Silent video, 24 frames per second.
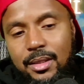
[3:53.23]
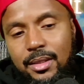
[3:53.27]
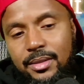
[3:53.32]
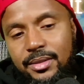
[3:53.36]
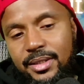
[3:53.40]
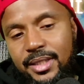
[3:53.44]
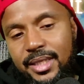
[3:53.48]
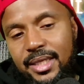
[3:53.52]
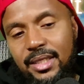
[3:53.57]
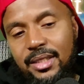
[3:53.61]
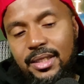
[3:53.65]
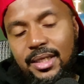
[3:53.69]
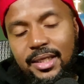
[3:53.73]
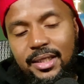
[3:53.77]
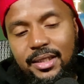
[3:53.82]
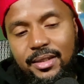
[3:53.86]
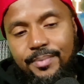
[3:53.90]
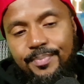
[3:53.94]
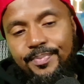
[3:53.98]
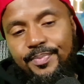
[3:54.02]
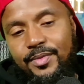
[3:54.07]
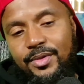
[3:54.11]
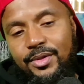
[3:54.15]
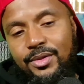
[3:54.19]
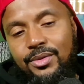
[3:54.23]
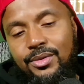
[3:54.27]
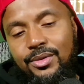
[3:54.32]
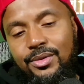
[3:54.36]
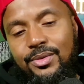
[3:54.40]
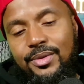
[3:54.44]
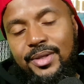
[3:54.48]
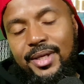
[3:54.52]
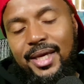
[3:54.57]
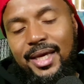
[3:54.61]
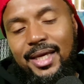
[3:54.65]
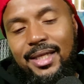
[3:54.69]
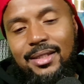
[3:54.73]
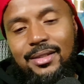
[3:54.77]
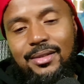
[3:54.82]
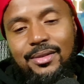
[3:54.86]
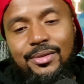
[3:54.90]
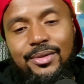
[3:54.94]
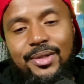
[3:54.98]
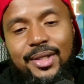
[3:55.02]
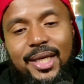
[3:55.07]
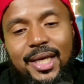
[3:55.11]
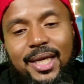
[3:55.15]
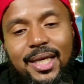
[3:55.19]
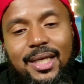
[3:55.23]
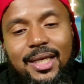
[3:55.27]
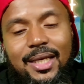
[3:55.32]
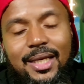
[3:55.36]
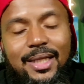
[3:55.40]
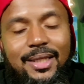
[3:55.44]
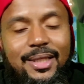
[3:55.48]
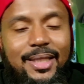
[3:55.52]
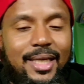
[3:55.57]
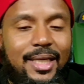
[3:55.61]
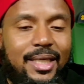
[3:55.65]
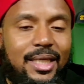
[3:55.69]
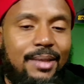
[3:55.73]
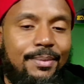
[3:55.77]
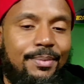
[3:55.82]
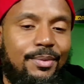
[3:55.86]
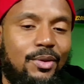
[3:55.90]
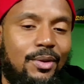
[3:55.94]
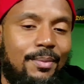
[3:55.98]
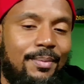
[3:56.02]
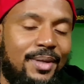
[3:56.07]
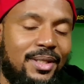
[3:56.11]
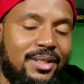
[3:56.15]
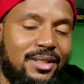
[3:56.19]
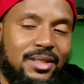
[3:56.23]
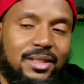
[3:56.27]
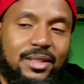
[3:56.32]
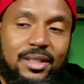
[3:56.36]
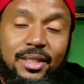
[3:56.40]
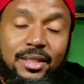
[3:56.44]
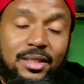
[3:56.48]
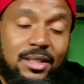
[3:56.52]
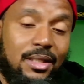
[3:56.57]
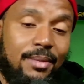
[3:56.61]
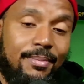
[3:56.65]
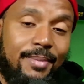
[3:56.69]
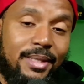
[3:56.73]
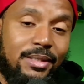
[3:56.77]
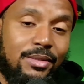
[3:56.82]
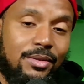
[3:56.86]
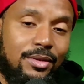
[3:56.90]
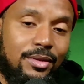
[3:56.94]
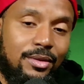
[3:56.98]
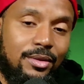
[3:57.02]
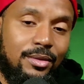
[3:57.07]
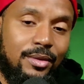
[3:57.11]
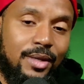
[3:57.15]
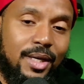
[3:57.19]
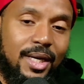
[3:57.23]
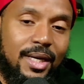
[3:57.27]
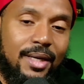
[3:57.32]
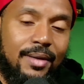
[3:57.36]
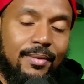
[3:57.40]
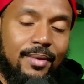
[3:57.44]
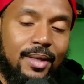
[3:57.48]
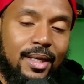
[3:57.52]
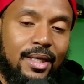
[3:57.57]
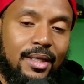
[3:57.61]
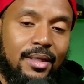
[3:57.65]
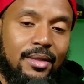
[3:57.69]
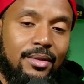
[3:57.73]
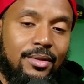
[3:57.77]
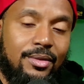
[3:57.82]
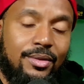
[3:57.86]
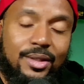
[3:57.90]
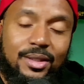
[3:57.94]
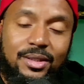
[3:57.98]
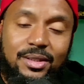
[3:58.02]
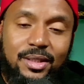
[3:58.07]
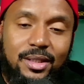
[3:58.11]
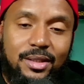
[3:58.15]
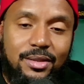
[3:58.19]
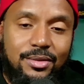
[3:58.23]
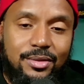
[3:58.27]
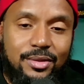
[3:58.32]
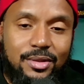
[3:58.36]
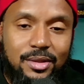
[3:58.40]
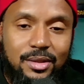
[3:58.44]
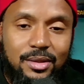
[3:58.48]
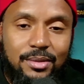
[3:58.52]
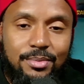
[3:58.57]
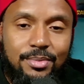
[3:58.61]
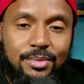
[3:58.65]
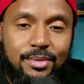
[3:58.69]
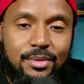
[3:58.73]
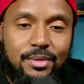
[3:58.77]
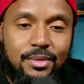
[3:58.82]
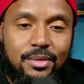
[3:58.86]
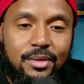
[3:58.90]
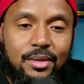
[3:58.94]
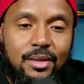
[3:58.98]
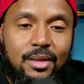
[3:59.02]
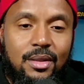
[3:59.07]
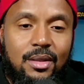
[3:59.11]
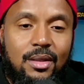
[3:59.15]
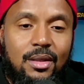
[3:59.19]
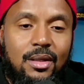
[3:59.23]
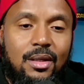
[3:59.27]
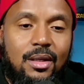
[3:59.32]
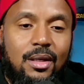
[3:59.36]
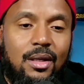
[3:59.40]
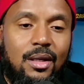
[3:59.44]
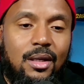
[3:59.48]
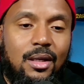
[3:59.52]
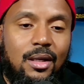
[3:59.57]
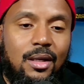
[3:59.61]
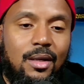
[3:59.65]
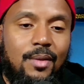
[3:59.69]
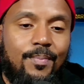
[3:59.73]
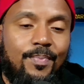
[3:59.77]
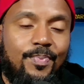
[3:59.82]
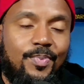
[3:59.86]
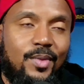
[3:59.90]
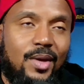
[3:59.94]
so that like you can't you can't let that keep you up, because it's, it's going to mess with you, right? Like you need to get your sleep. Um,